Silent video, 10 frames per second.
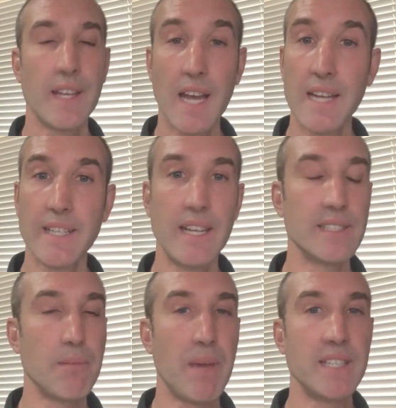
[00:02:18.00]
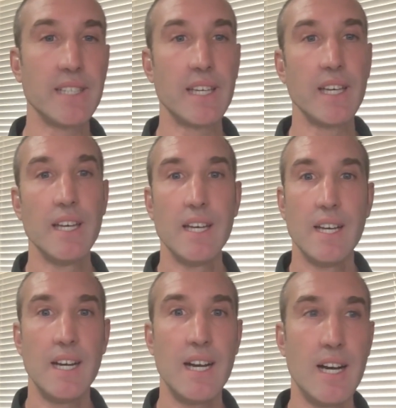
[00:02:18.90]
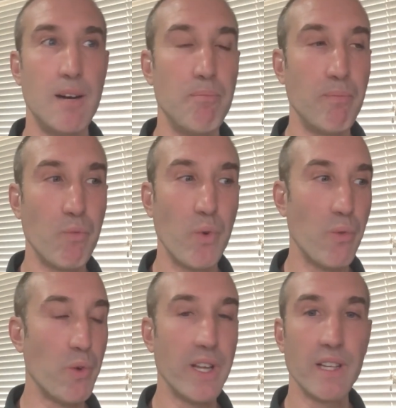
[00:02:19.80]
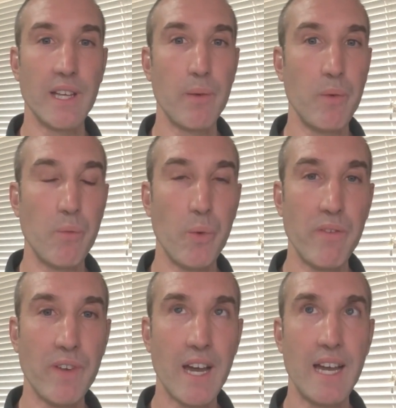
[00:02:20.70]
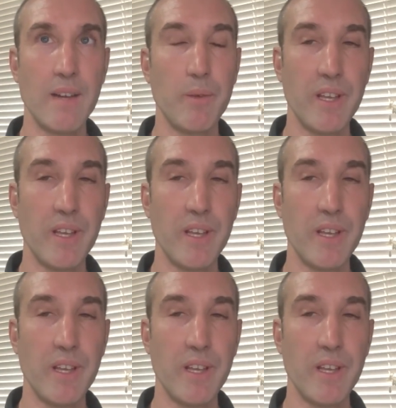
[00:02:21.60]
Content is amazing. Really, we've got